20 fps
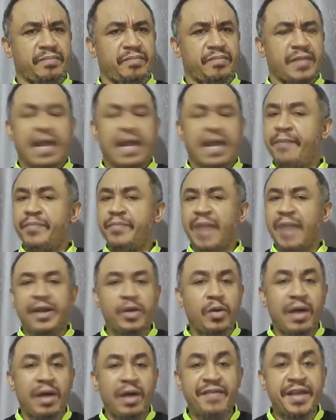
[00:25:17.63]
I
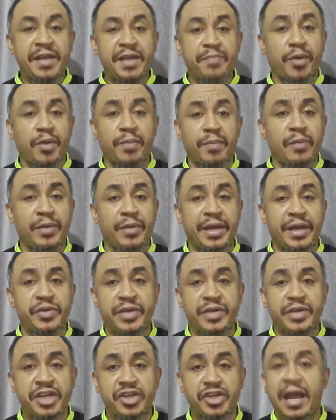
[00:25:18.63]
don't have any problem with
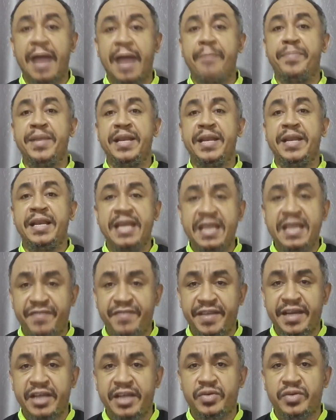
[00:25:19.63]
education. I believe
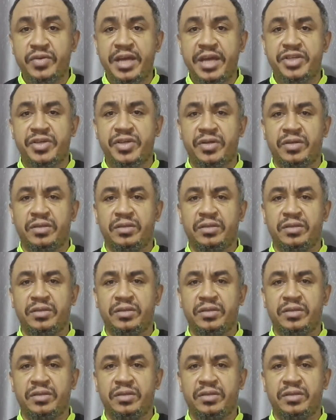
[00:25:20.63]
in education.